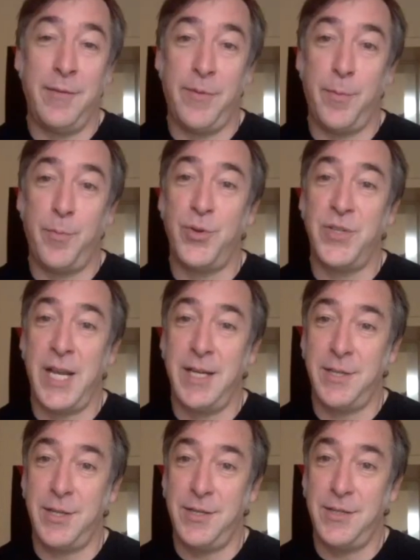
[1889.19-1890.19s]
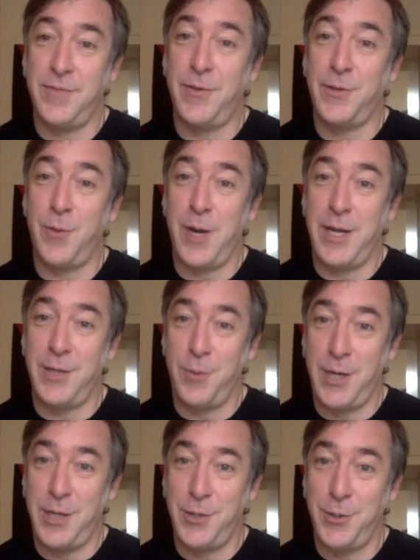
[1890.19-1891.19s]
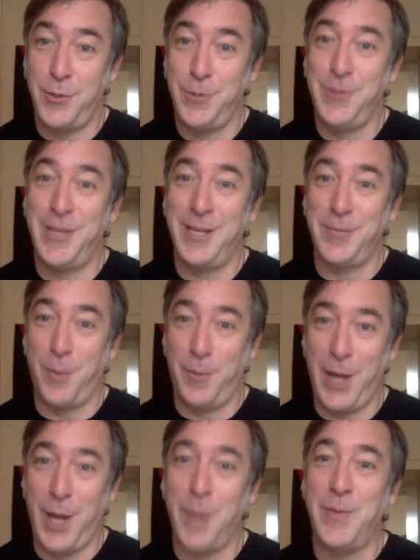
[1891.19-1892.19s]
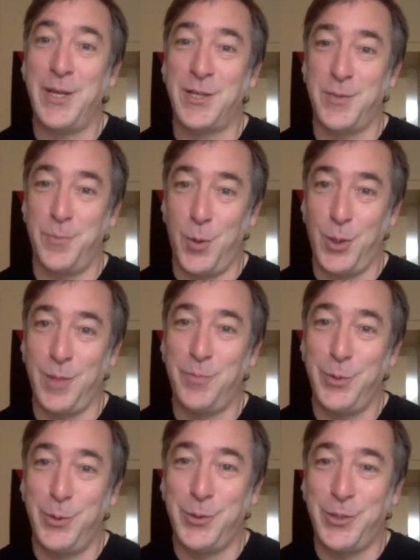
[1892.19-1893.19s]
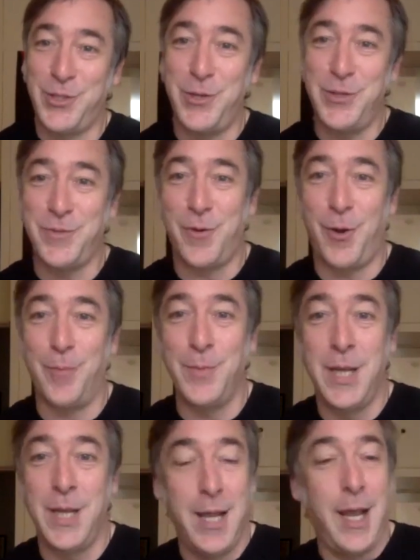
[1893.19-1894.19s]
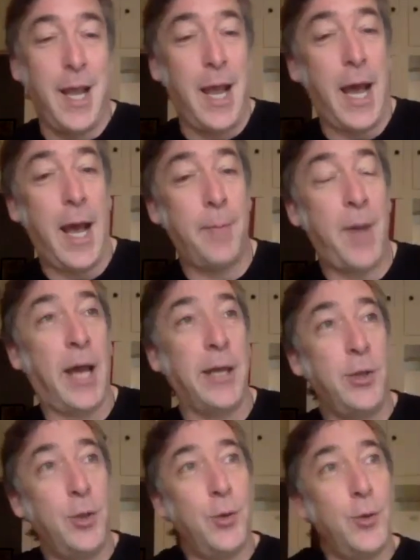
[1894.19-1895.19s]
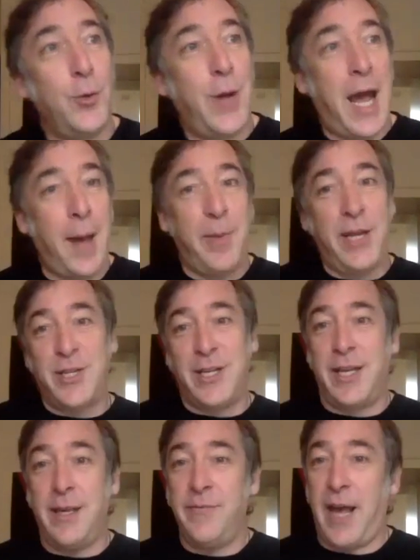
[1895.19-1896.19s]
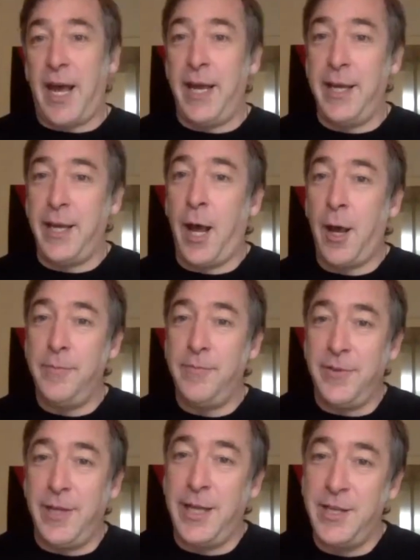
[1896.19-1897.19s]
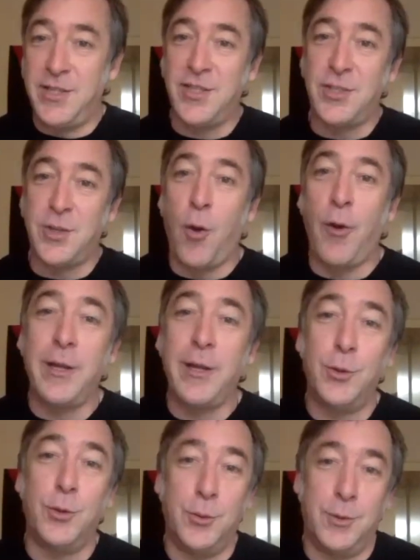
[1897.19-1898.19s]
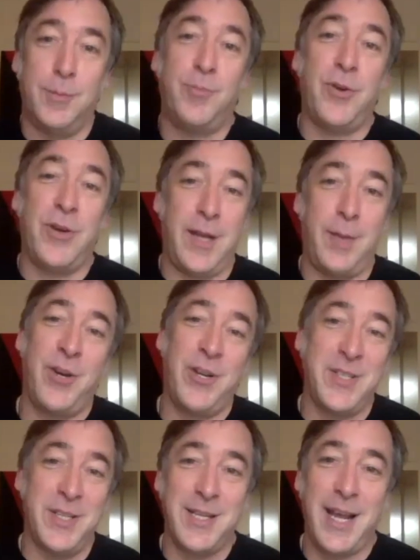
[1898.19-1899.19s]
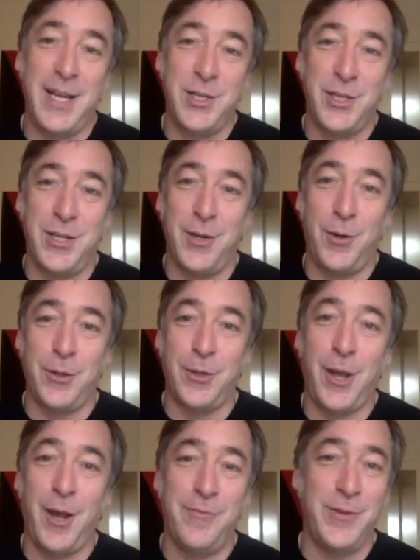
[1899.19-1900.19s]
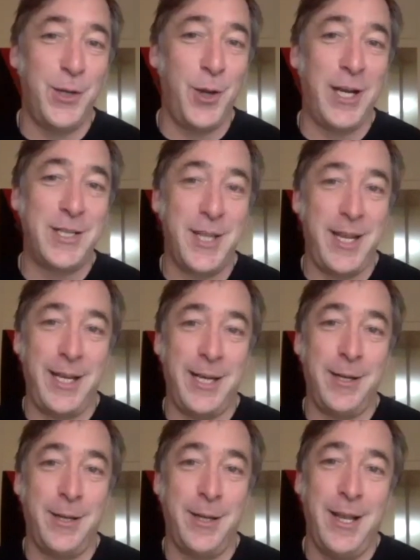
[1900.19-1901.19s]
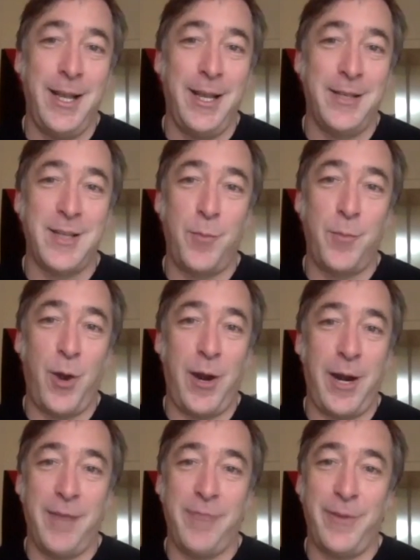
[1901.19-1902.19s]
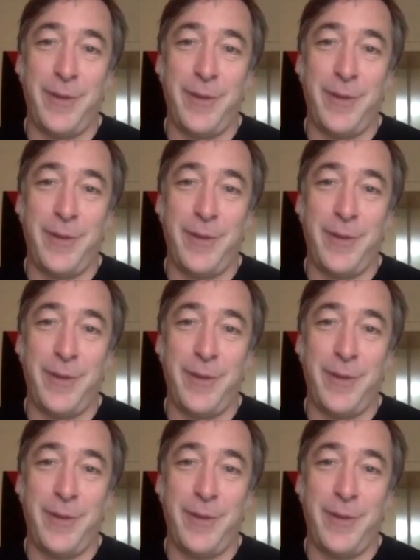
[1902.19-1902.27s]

for presenters for 2022. There's probably going to be a smaller pool to choose from. Are you happy to give a hopefully historical presentation on COVID-19 somewhere in Africa